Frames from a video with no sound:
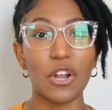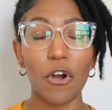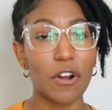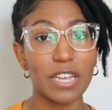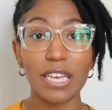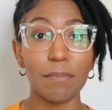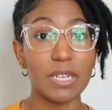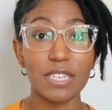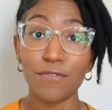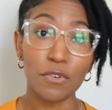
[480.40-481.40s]
It already can
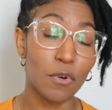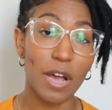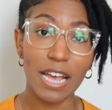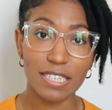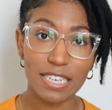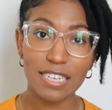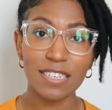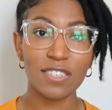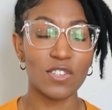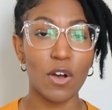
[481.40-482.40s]
be difficult as
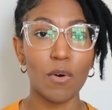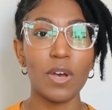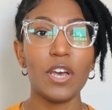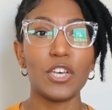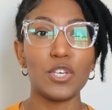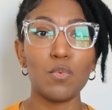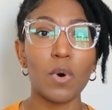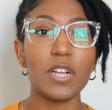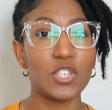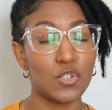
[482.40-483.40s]
is. So you
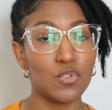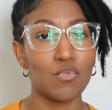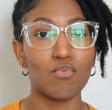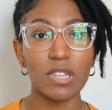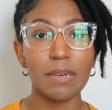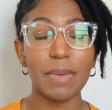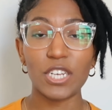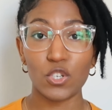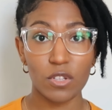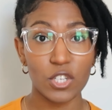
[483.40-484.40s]
want to really make
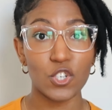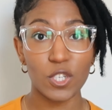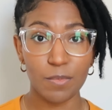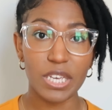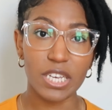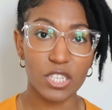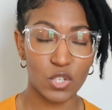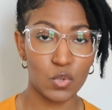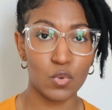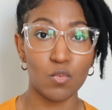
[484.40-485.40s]
sure that you're speaking
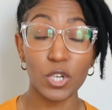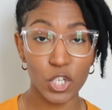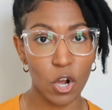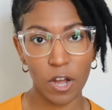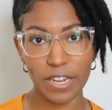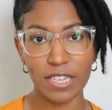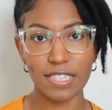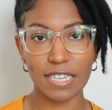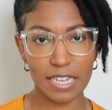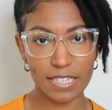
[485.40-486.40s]
to what your
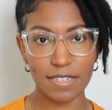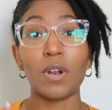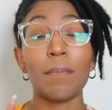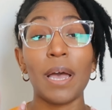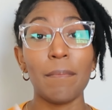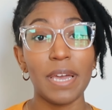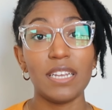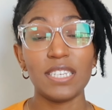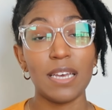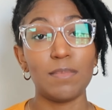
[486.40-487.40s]
audience needs. One of my
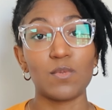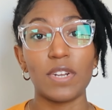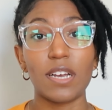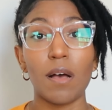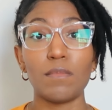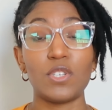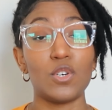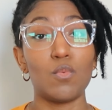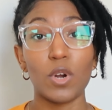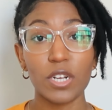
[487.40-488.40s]
main tips when it comes
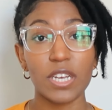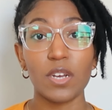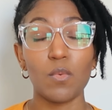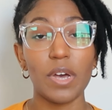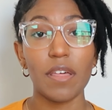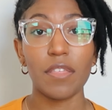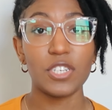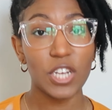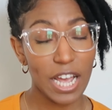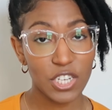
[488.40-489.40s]
to working
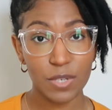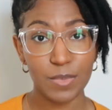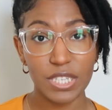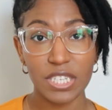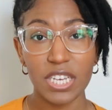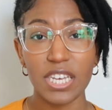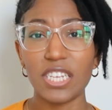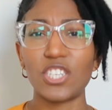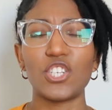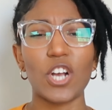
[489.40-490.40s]
with ChatGPT
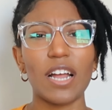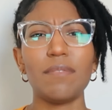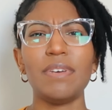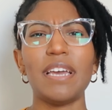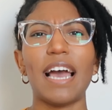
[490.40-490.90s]
is to try to be